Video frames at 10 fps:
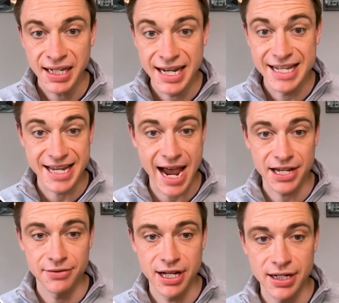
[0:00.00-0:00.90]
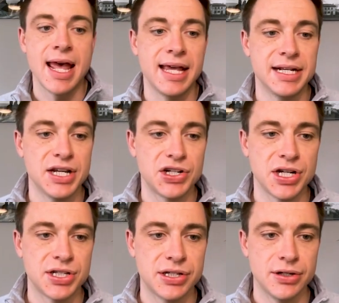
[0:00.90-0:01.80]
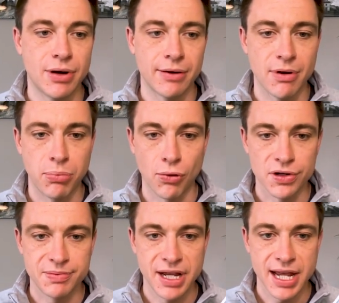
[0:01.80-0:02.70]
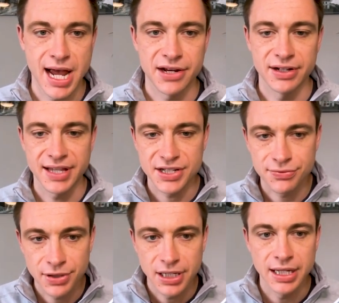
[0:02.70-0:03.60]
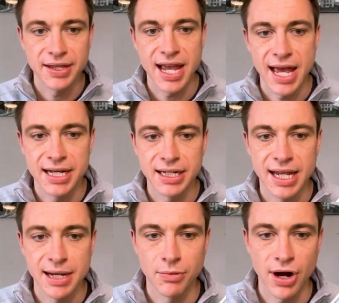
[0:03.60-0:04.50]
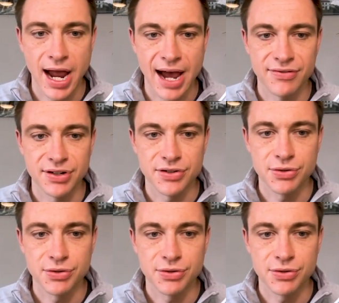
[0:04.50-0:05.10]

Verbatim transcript: and is accurate, in addition to our reports being accurate, that's really the end game we're after.